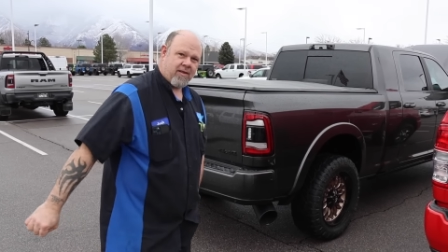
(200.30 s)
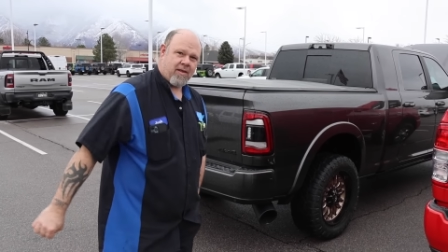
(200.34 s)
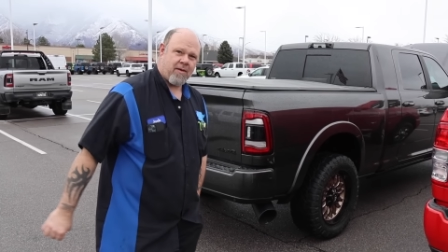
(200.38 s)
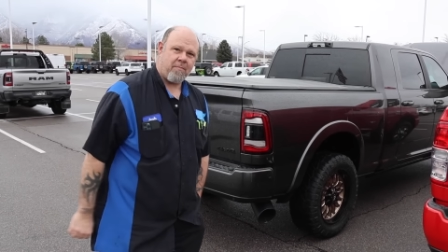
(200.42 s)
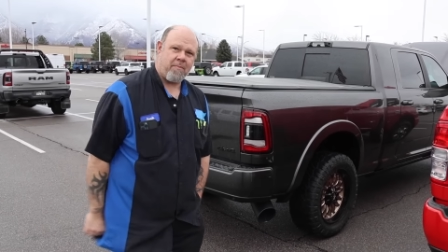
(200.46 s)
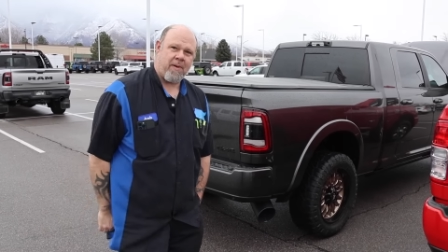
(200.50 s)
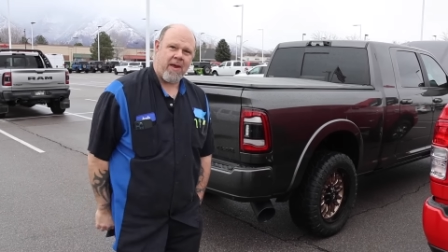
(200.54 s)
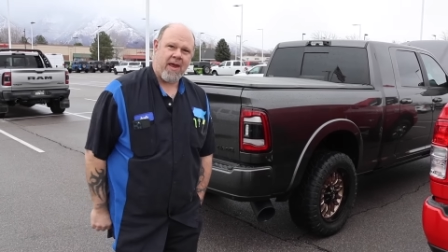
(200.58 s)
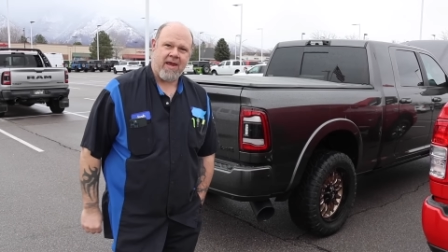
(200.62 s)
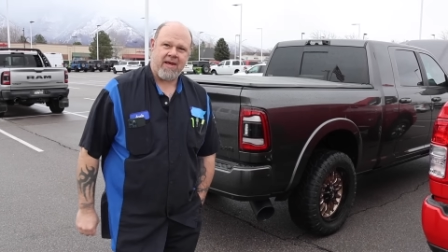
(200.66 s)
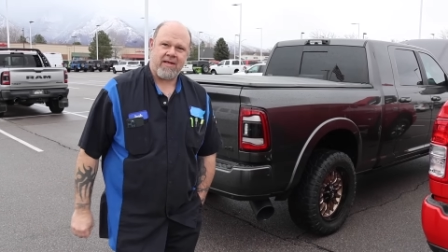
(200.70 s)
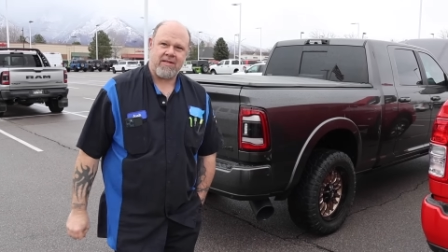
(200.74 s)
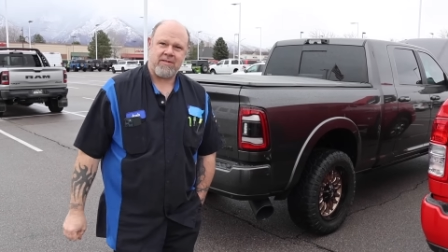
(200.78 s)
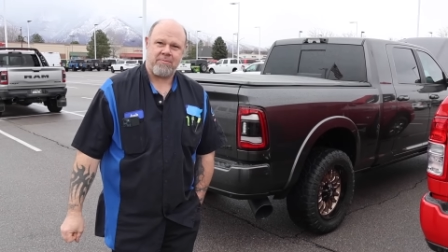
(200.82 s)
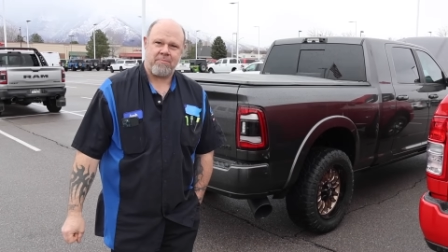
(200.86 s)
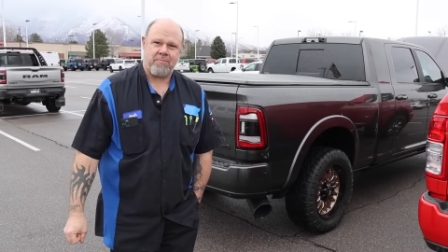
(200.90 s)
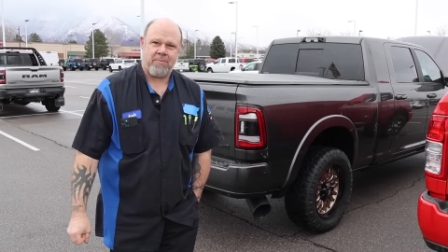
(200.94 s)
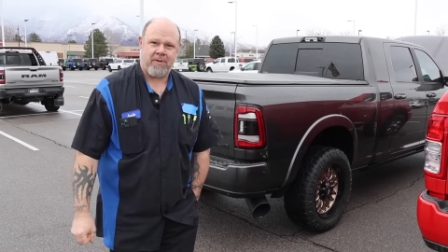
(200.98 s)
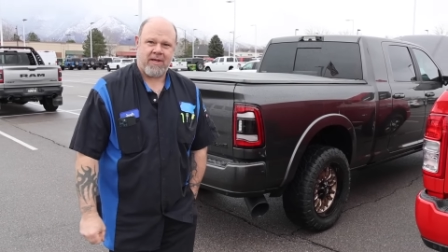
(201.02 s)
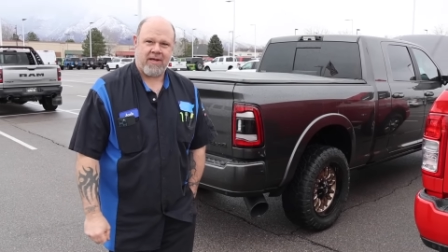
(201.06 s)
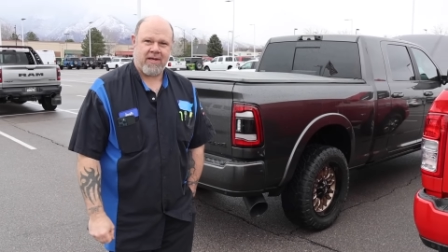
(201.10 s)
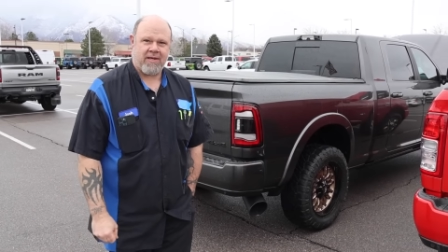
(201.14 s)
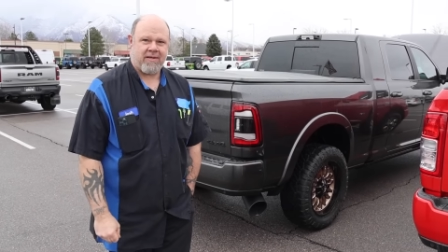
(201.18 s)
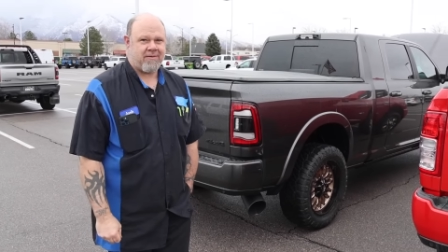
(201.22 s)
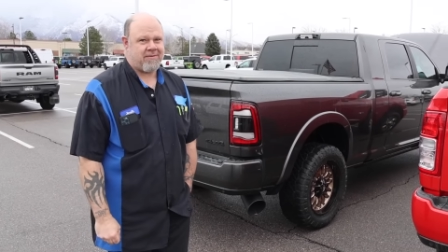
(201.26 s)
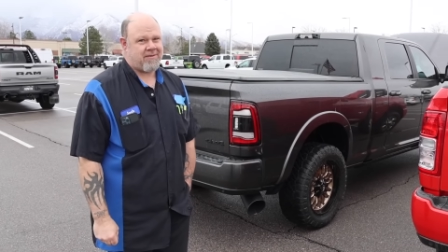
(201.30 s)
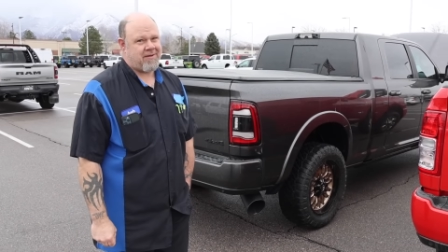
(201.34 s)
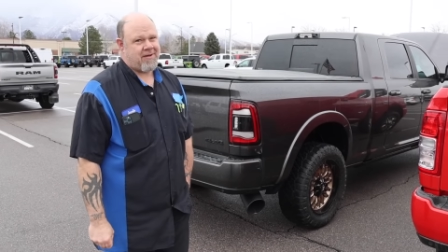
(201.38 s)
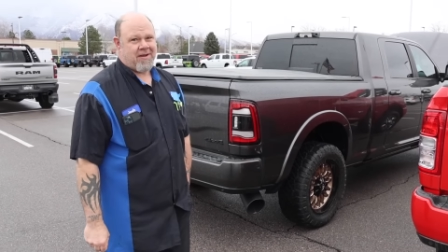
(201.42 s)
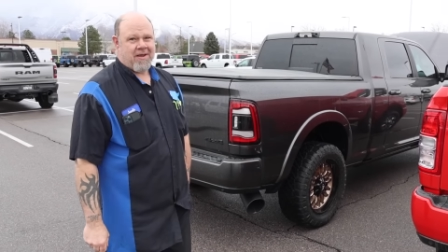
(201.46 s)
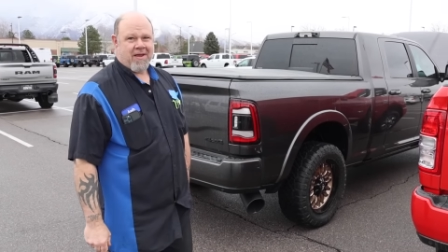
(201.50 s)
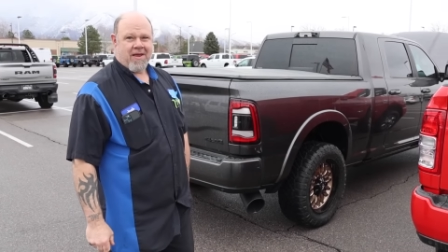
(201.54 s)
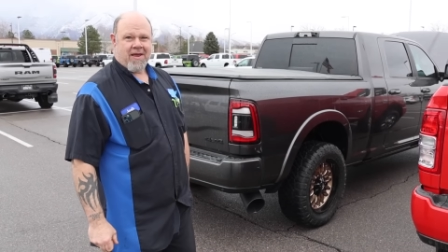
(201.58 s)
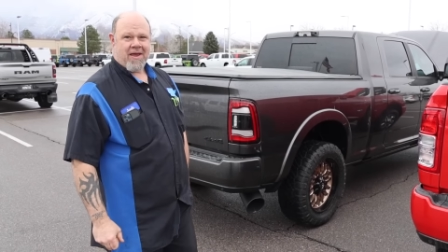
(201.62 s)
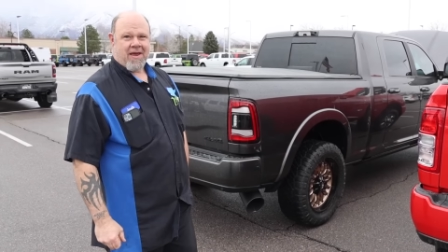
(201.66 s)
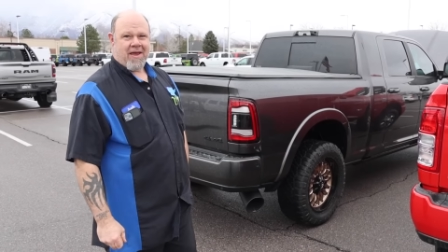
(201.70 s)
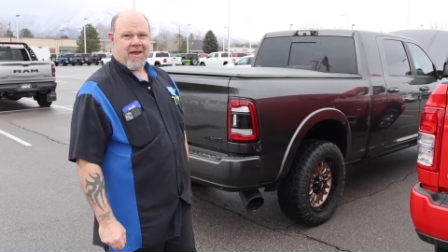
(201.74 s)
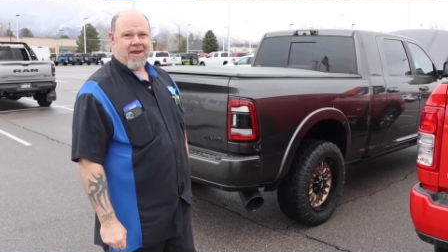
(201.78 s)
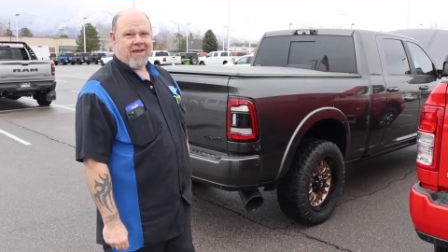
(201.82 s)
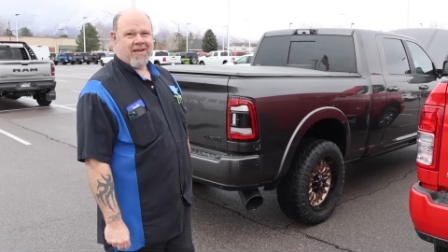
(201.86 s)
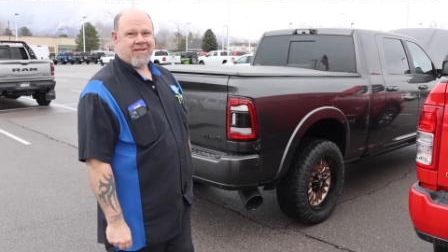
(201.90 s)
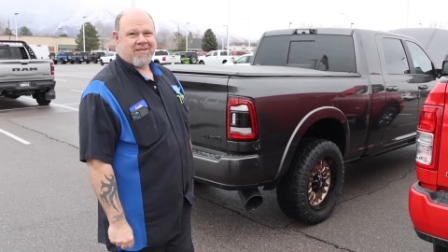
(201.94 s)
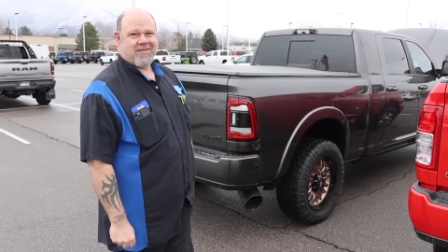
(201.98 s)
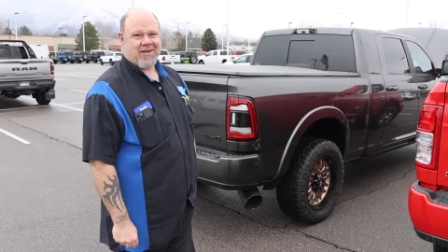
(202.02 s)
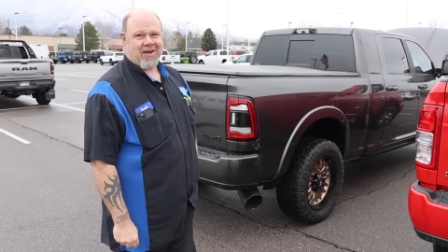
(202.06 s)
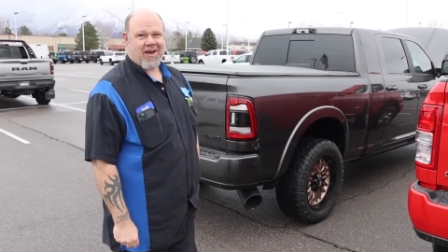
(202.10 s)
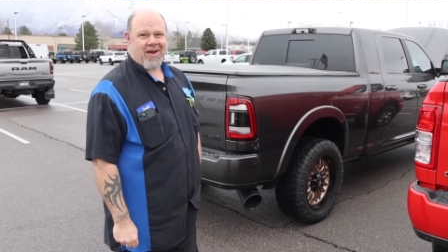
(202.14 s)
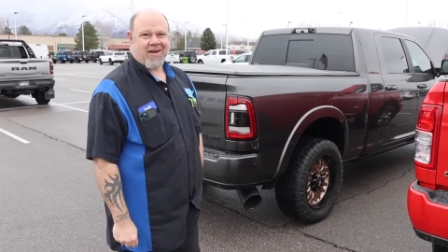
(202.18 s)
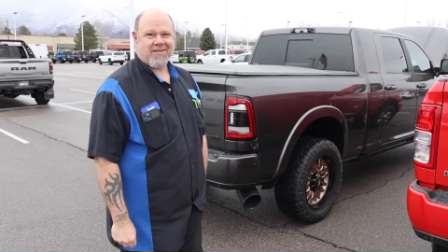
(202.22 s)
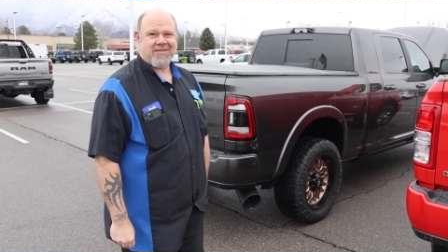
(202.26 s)
the Banks big
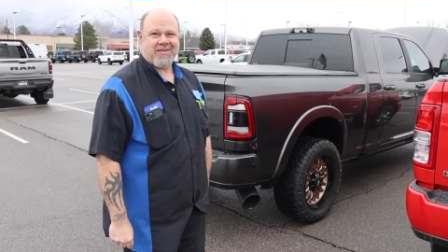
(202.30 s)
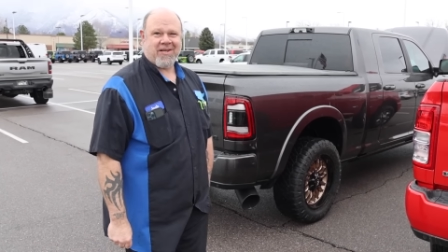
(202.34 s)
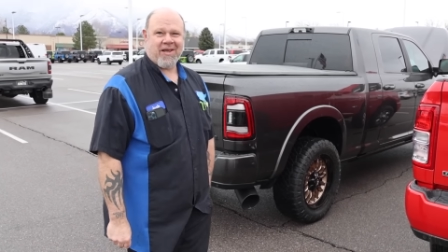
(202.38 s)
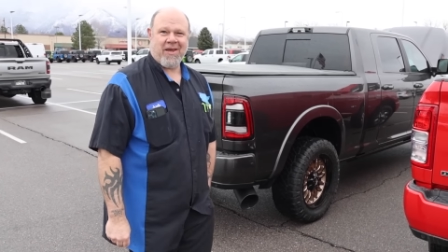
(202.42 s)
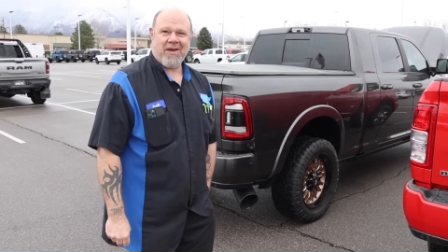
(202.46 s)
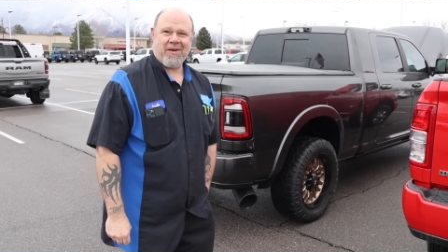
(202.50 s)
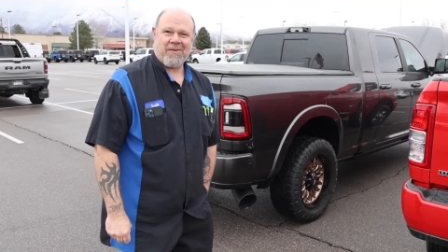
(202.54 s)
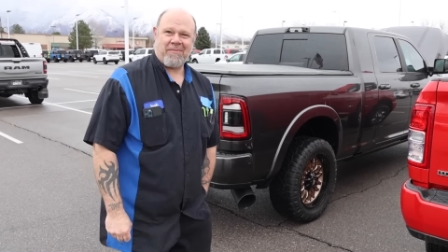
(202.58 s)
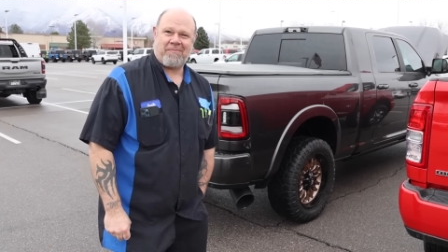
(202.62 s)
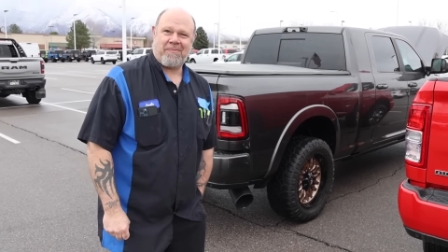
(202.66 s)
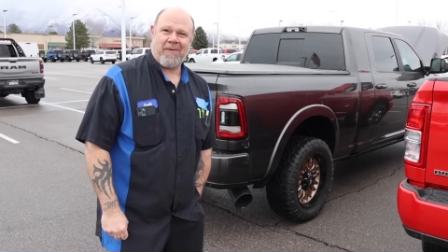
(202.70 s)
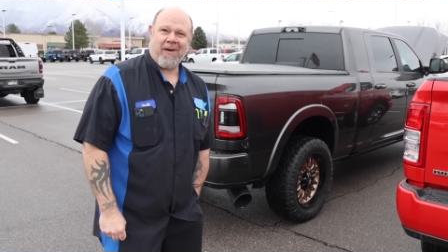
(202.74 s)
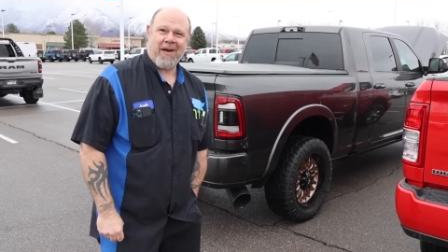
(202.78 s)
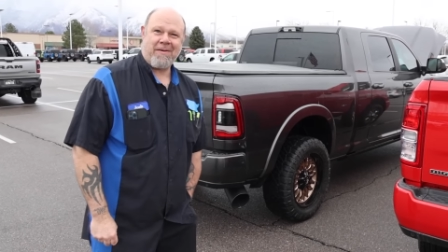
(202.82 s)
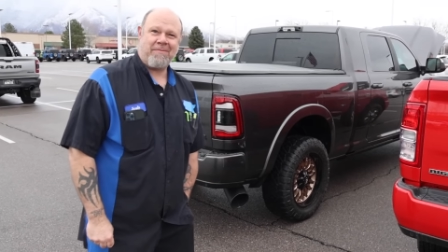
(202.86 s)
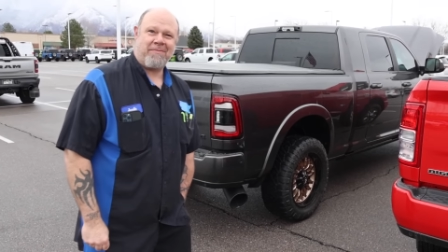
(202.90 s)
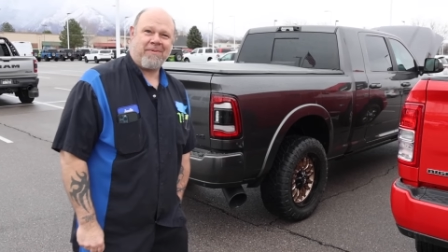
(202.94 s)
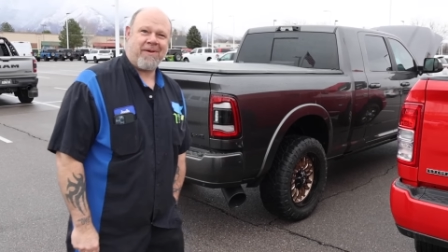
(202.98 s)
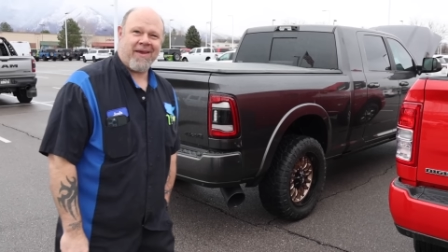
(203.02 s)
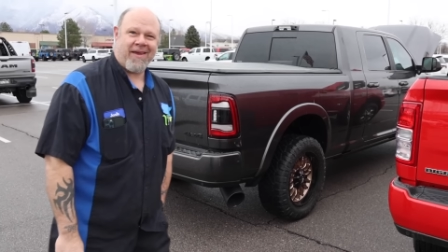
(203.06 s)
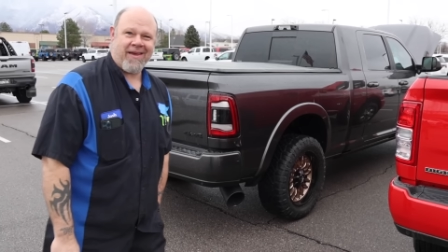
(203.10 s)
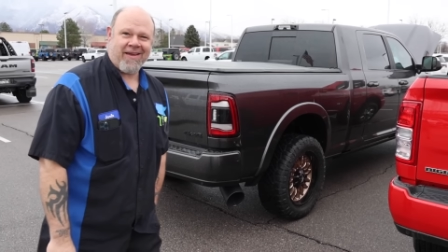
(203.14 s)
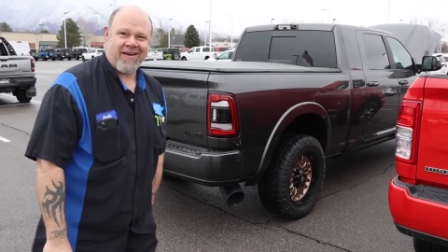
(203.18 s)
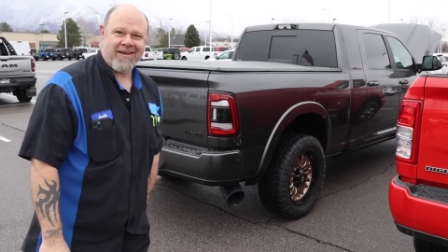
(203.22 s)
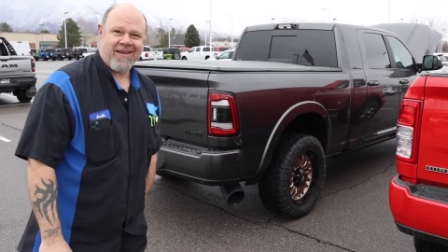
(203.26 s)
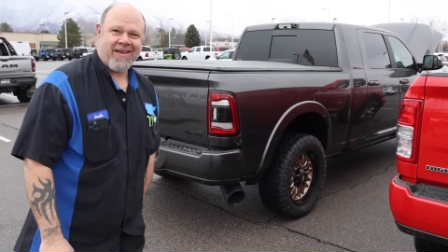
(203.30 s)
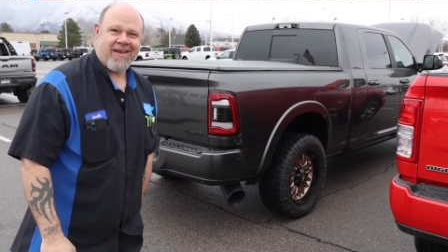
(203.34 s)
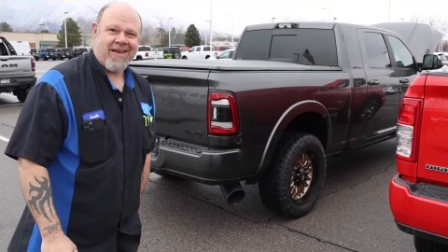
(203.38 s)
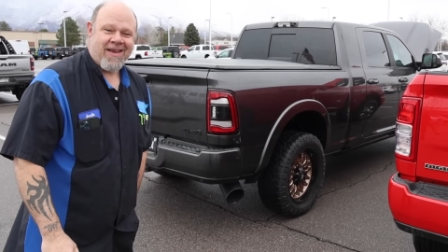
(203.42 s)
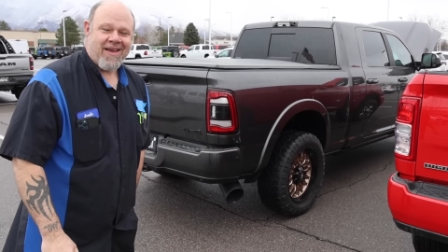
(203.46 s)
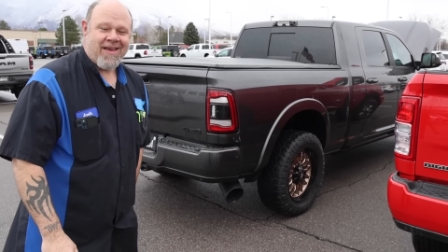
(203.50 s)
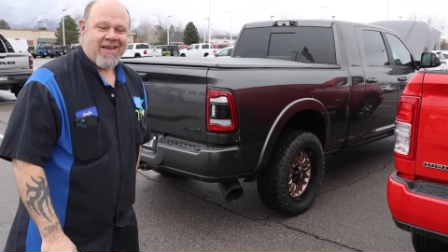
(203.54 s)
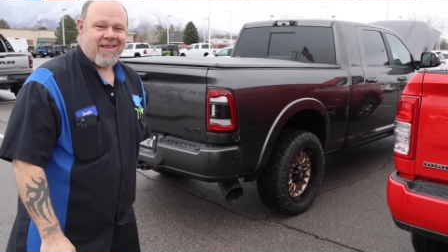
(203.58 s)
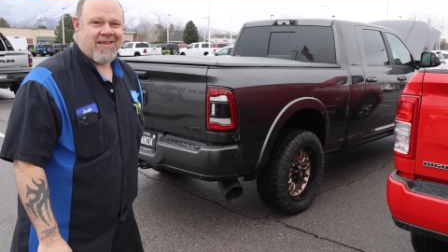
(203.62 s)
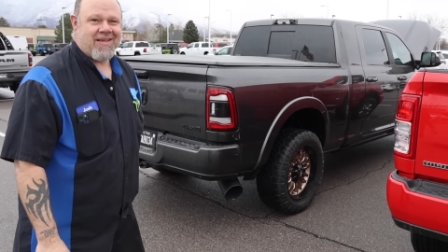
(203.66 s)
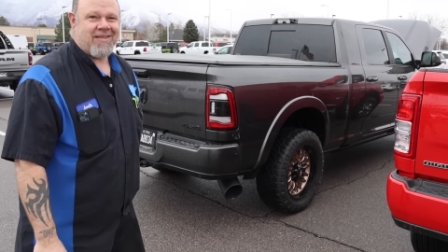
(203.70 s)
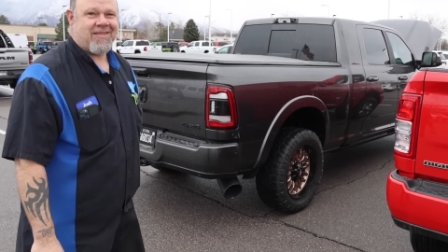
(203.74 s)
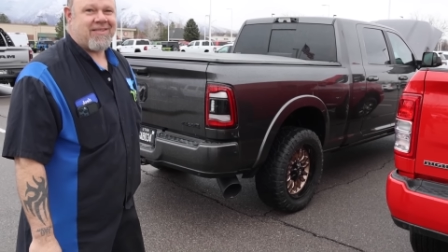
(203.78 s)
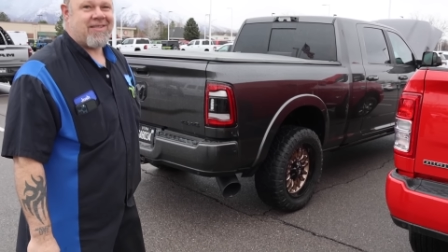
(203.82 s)
exhaust tailpipe kit. This